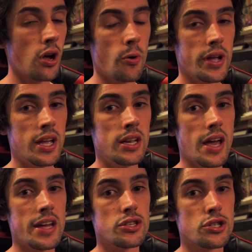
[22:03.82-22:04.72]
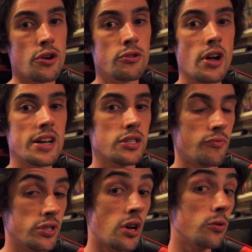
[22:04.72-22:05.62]
go ahead and show you guys the
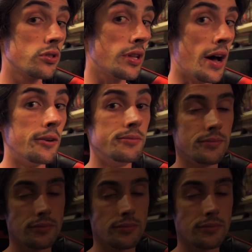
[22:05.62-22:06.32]
results now.